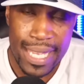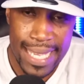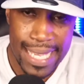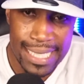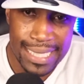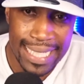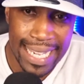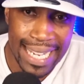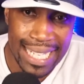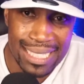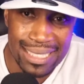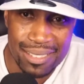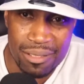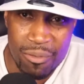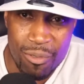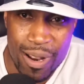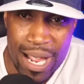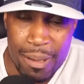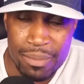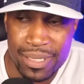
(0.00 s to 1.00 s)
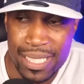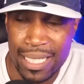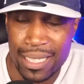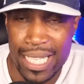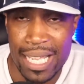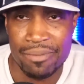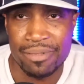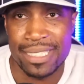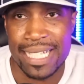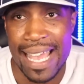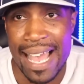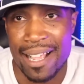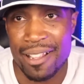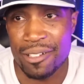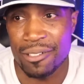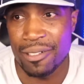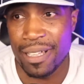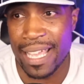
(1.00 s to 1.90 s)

is getting some reps at left tackle.